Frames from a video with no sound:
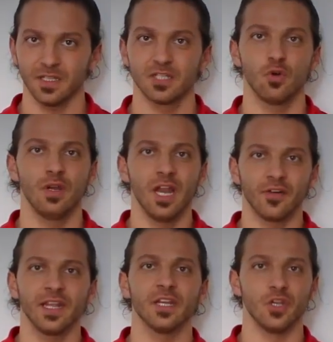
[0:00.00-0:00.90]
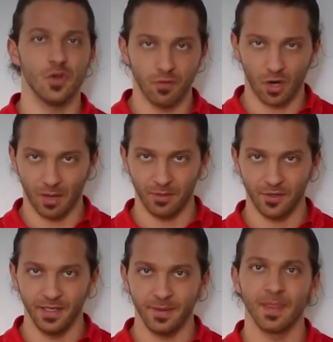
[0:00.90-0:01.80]
So, learning new
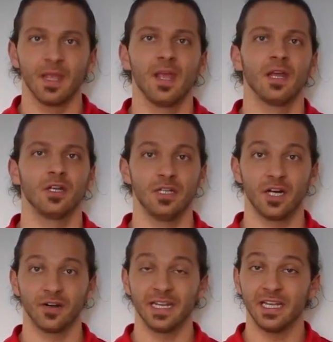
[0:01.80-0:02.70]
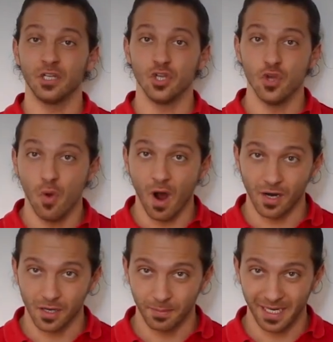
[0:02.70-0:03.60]
vocabulary, learning new
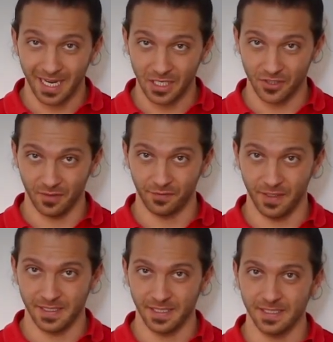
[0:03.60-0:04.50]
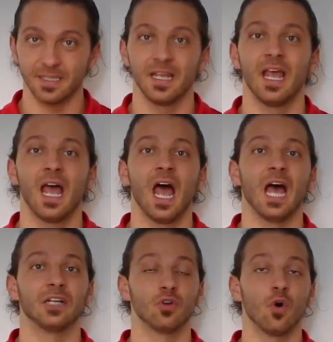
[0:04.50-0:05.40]
Arabic cultural phrases,
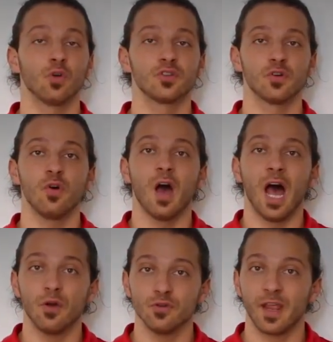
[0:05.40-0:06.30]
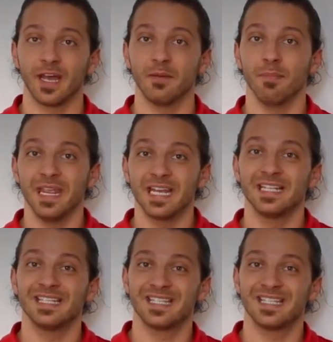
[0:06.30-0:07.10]
and also how you can make